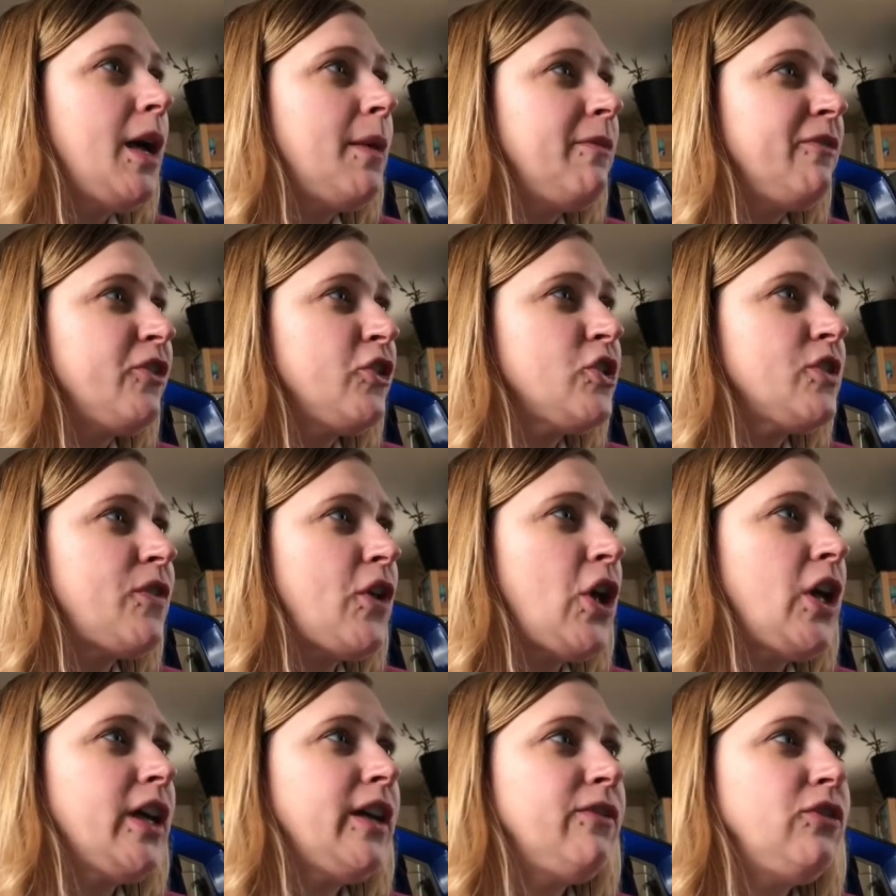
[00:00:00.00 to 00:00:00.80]
First of
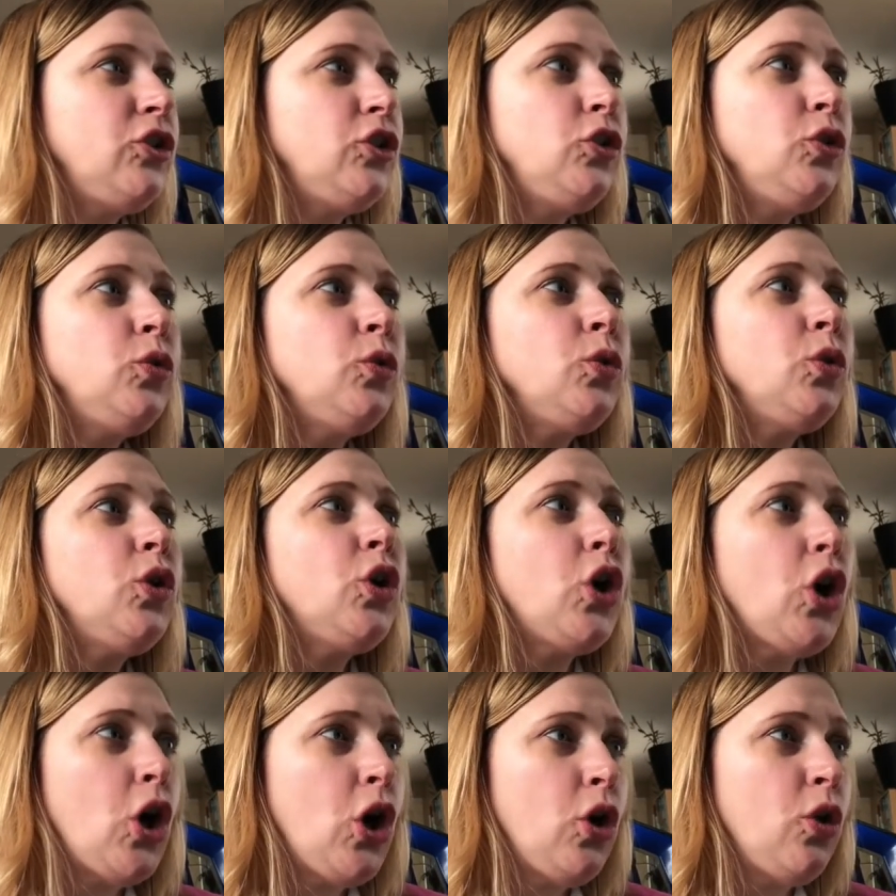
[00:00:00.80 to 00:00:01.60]
all, if you
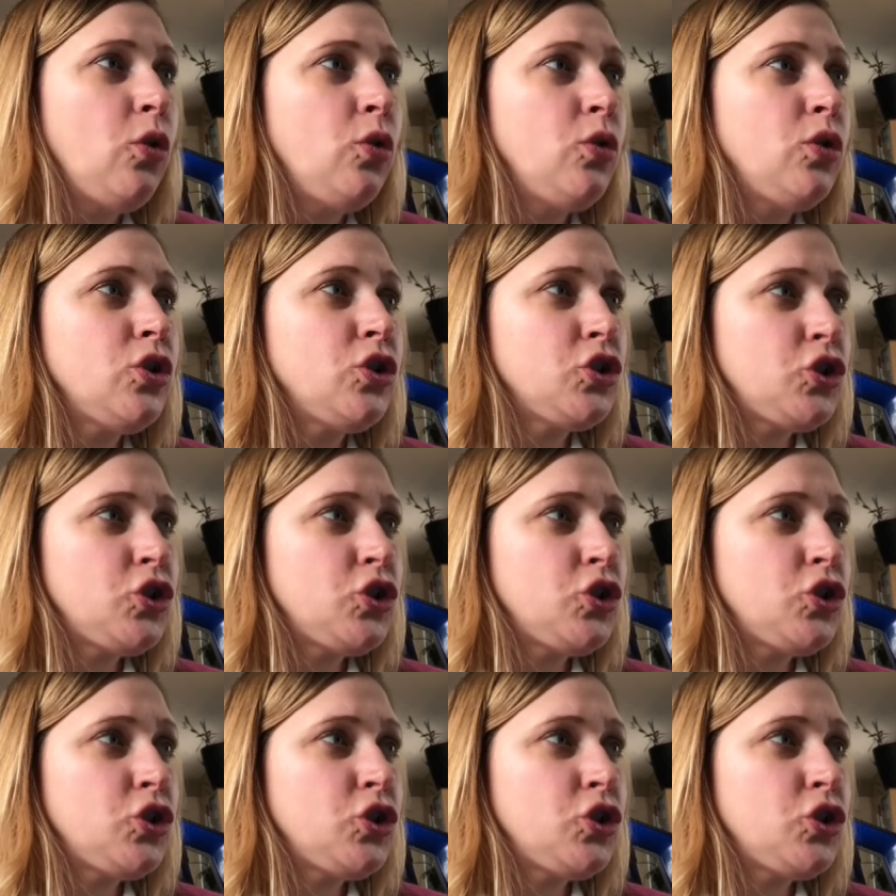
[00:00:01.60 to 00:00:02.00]
go